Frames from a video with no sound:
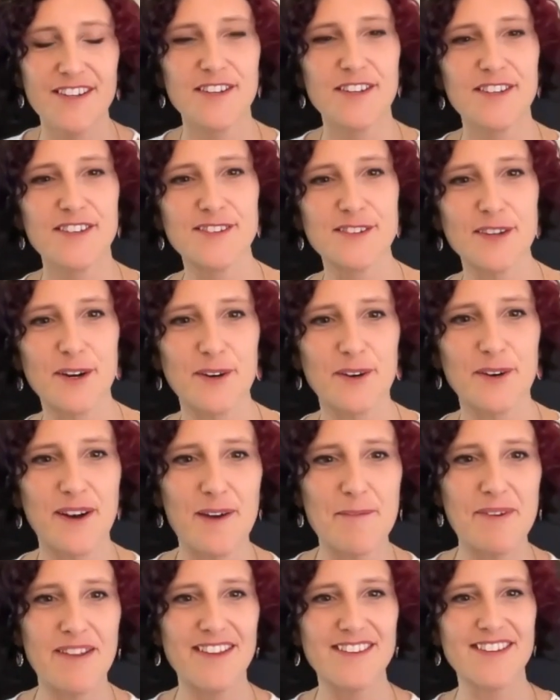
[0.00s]
So
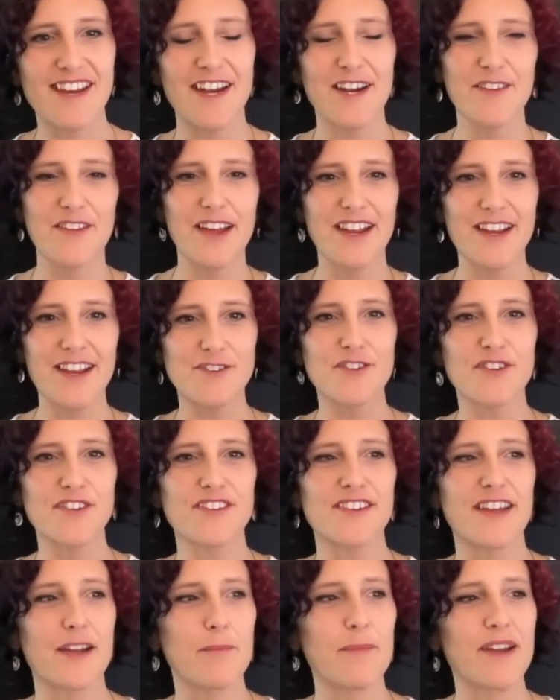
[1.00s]
I mean it's kind of like
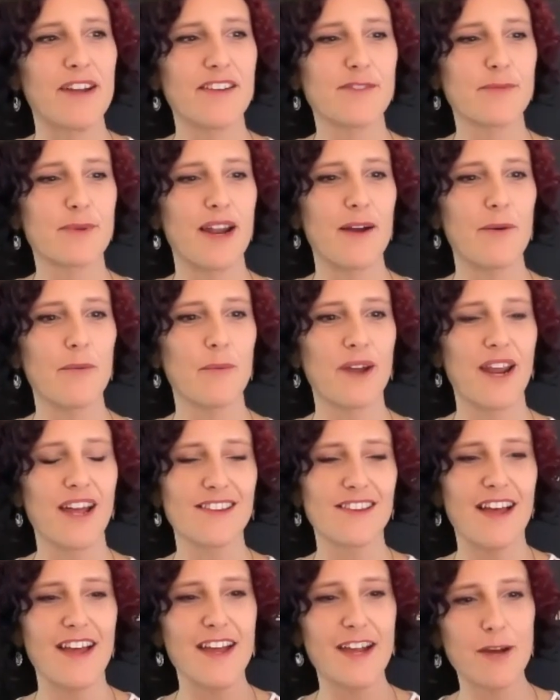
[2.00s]
interesting because what I what I
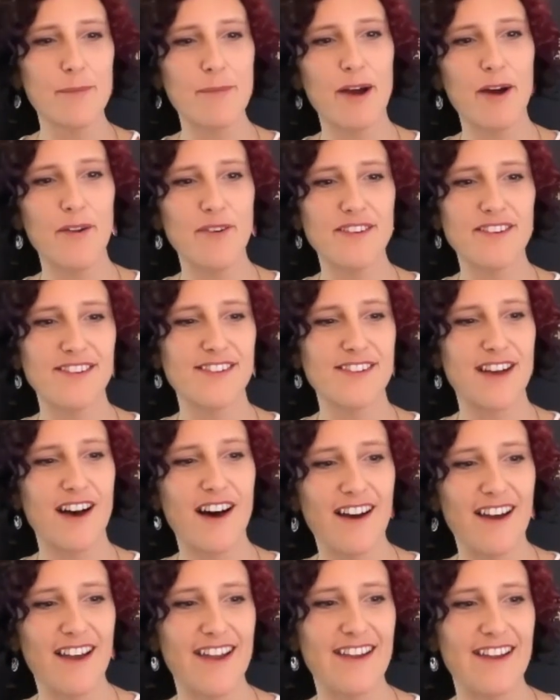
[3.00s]
like about
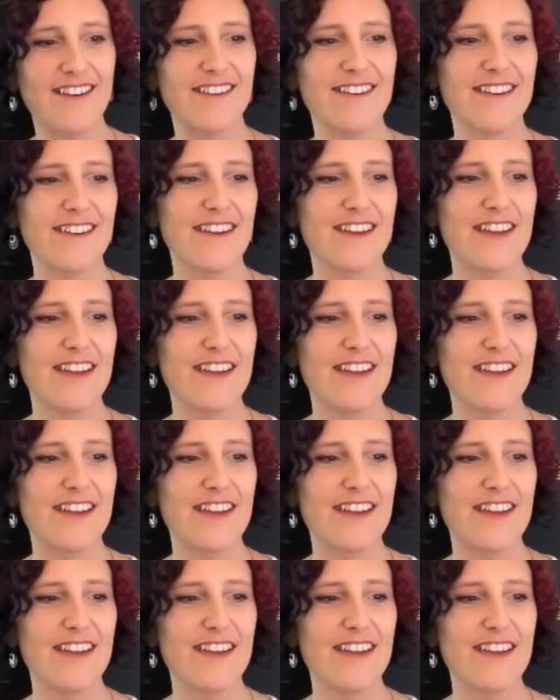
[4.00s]
design